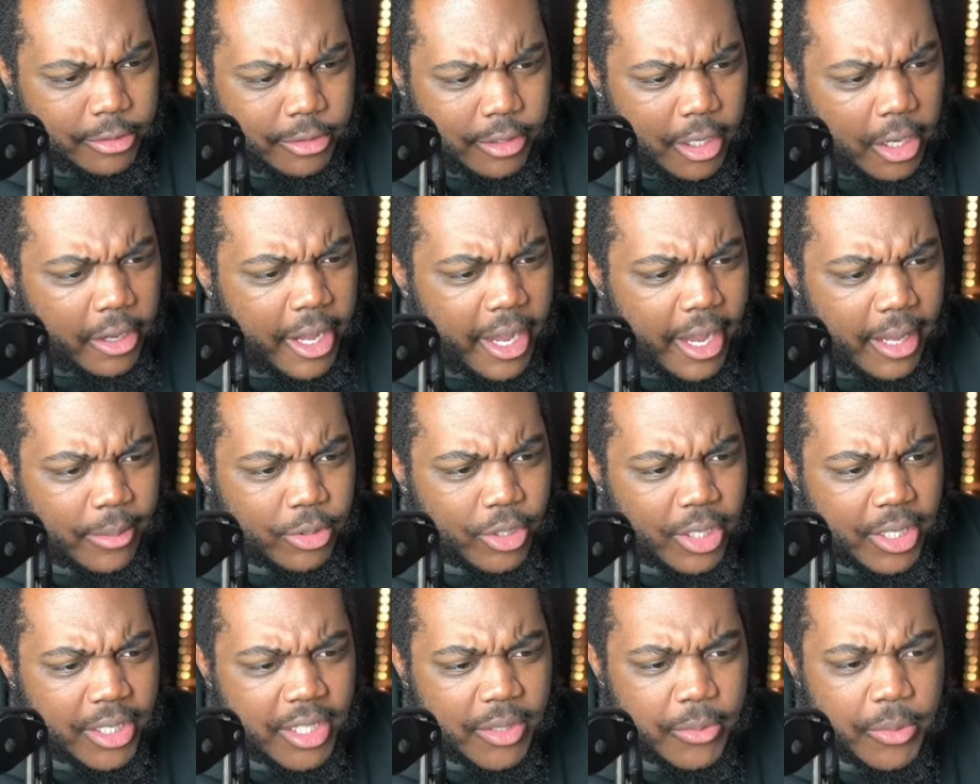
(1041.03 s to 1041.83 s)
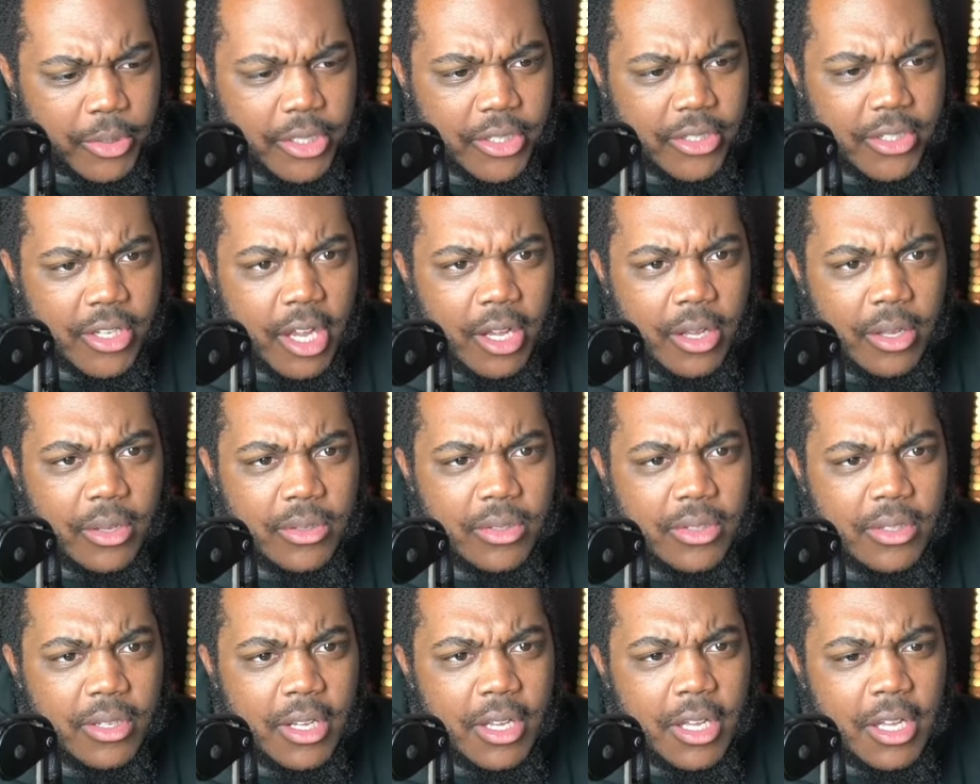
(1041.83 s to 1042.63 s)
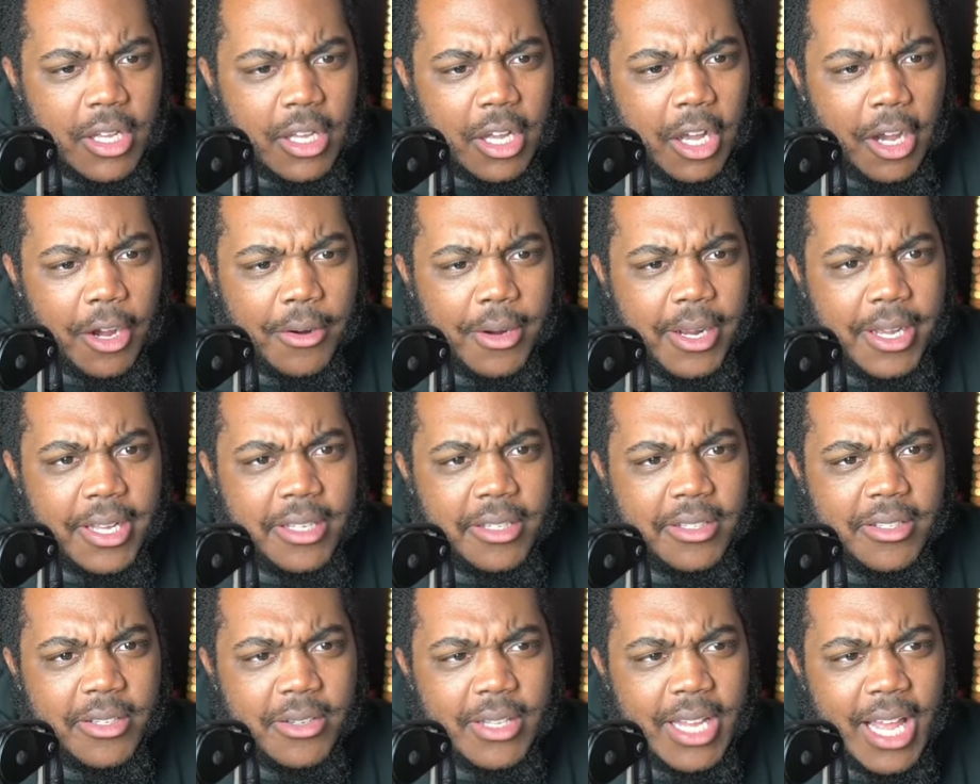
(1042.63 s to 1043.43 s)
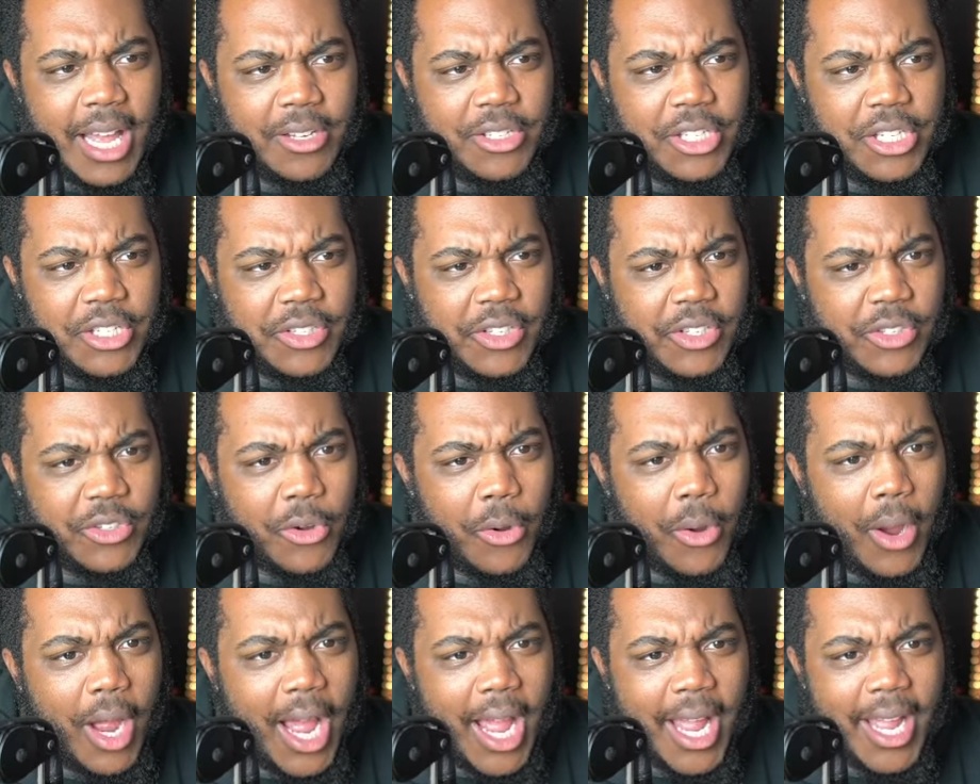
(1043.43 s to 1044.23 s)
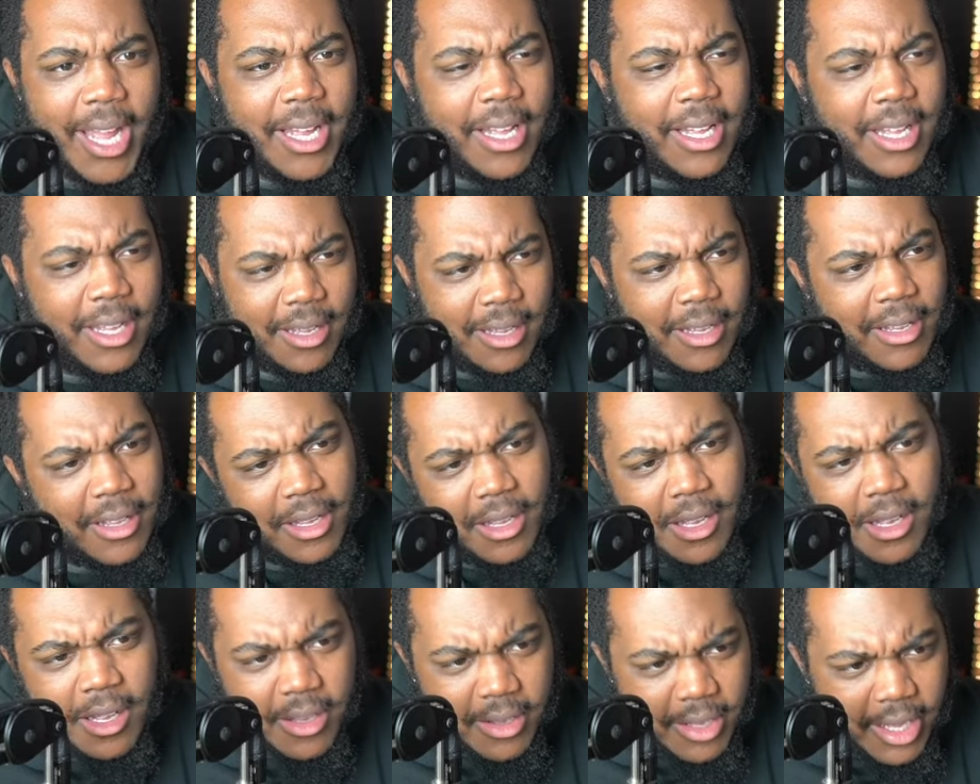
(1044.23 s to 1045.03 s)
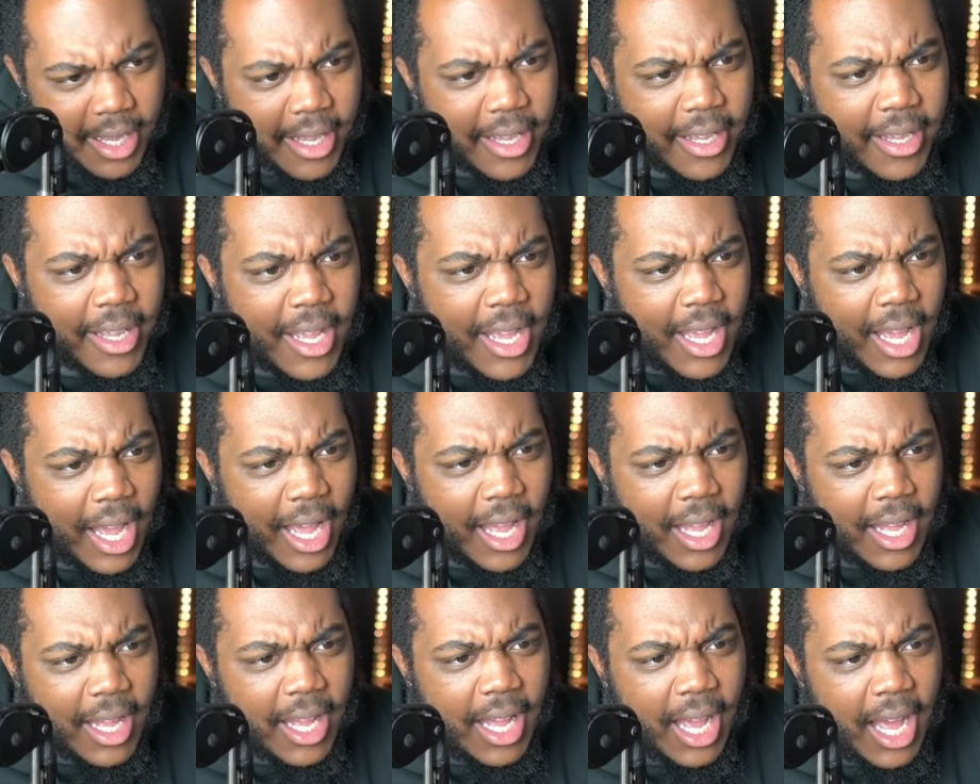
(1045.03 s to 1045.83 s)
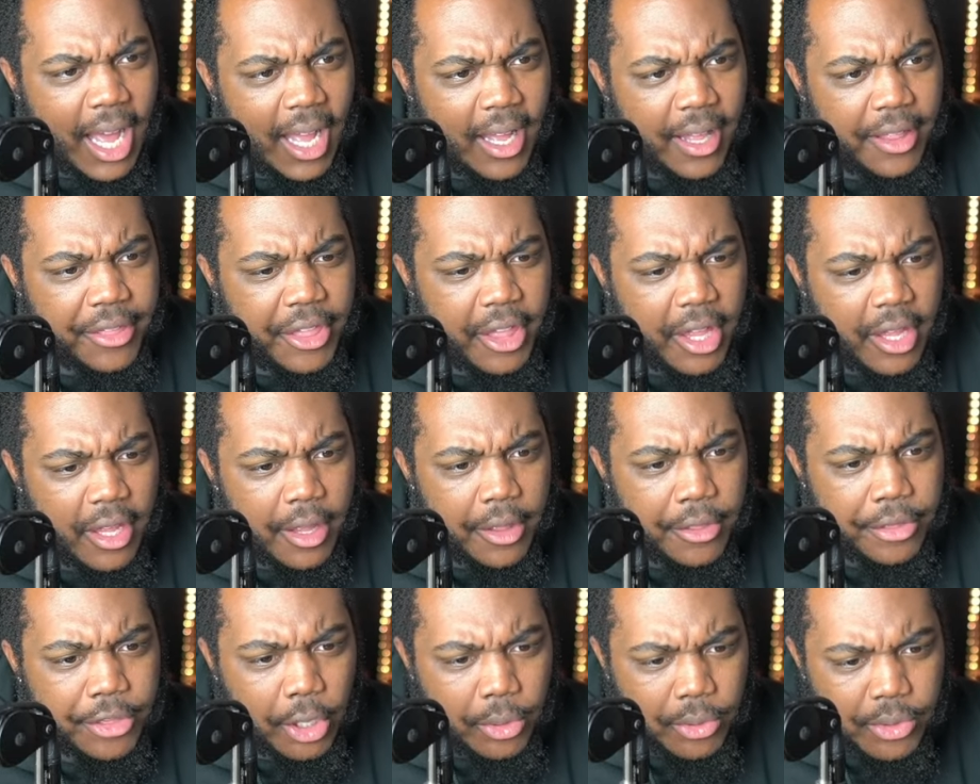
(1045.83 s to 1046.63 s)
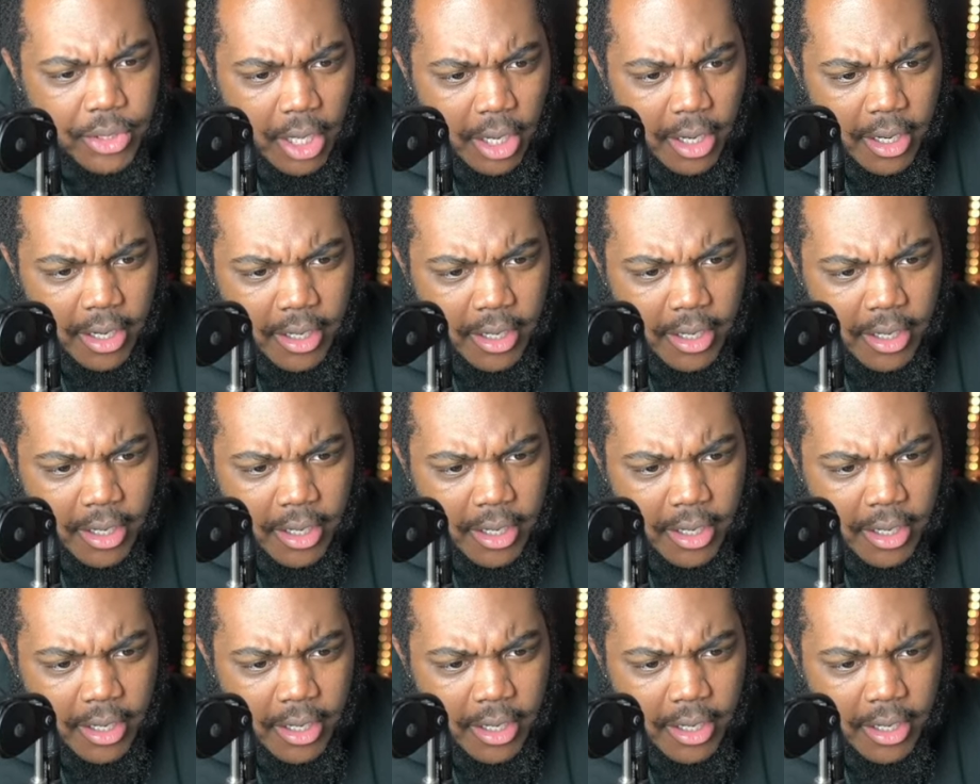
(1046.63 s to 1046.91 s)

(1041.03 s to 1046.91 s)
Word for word: Okay, I'm trying to see where this goes. All right, so now she's just crying. Okay, ah, ah, those are.